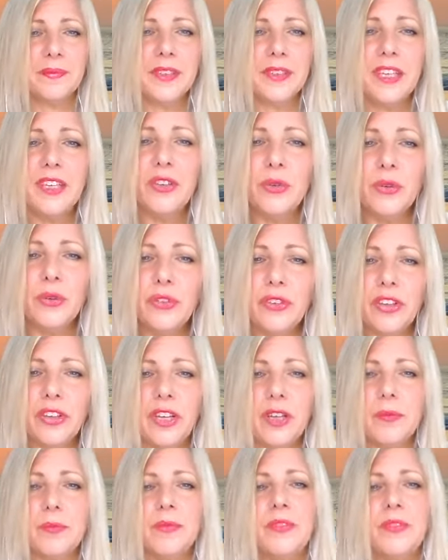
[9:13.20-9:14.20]
In your
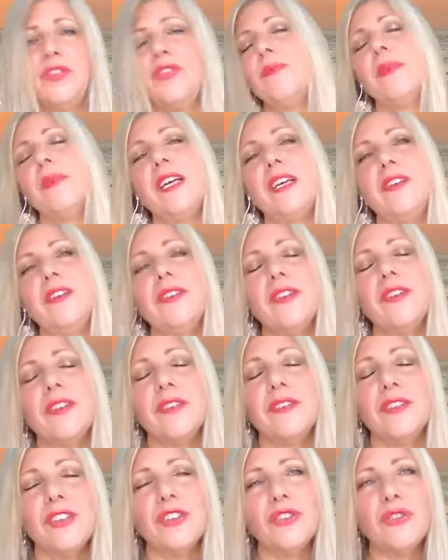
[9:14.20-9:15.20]
terms, you may
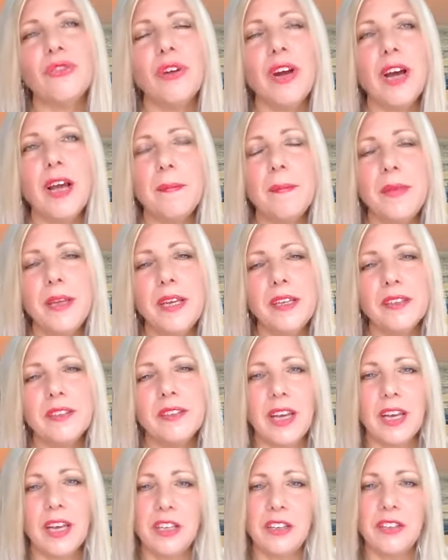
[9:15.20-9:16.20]
describe me
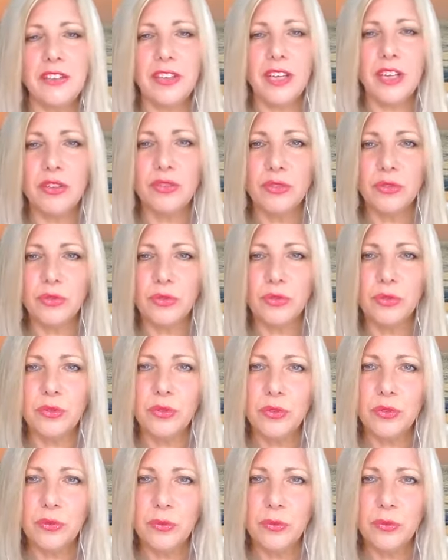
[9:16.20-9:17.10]
as asexual,